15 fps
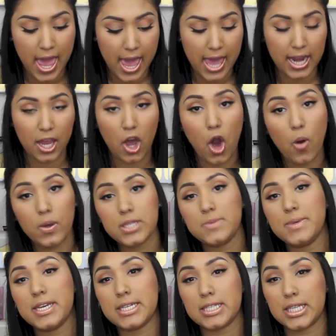and I always
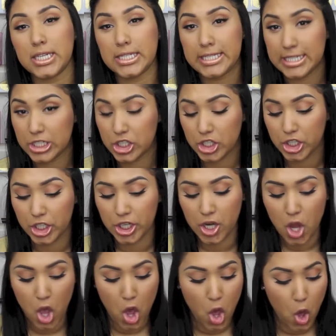mix conditioner